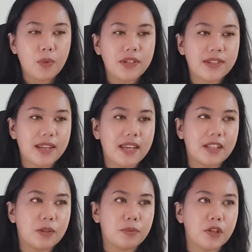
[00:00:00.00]
I would
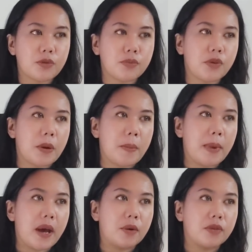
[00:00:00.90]
say it's much more
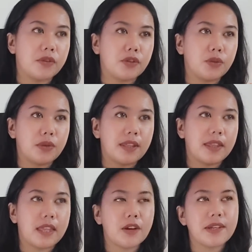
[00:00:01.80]
about you.
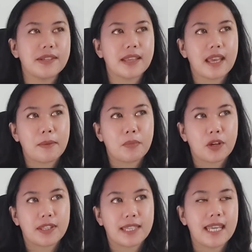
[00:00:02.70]
There is a
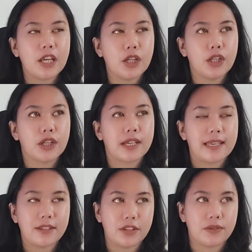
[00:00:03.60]
particular
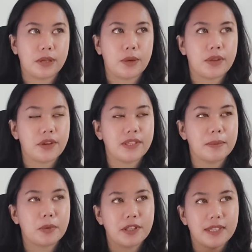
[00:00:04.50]
history or there
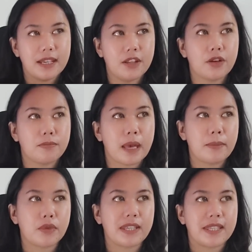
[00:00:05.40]
is a particular
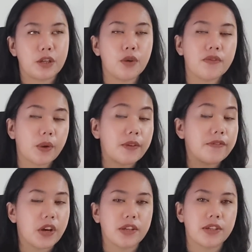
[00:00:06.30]
memories that you're very
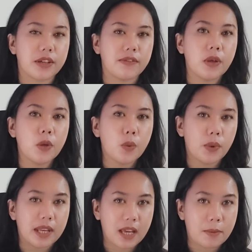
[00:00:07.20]
fond of
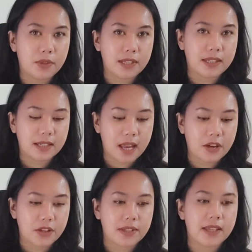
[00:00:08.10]
when it comes to these
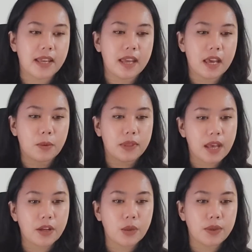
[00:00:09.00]
connections. And
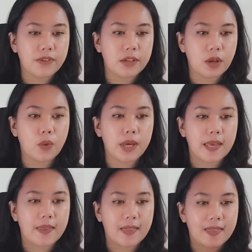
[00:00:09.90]
without you even
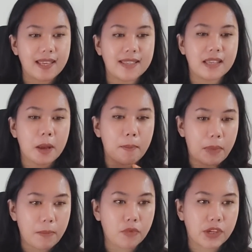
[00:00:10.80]
knowing that these
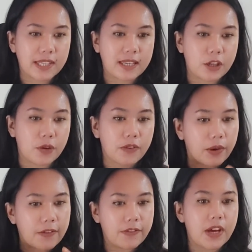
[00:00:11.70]
memories that you're
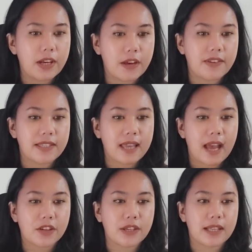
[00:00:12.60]
very fond of is
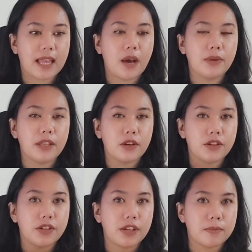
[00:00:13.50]
actually clouding
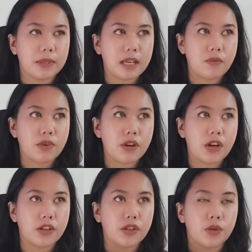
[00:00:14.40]
your judgment in
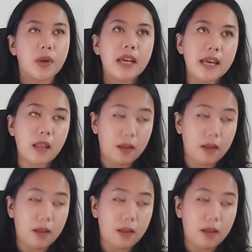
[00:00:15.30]
regards to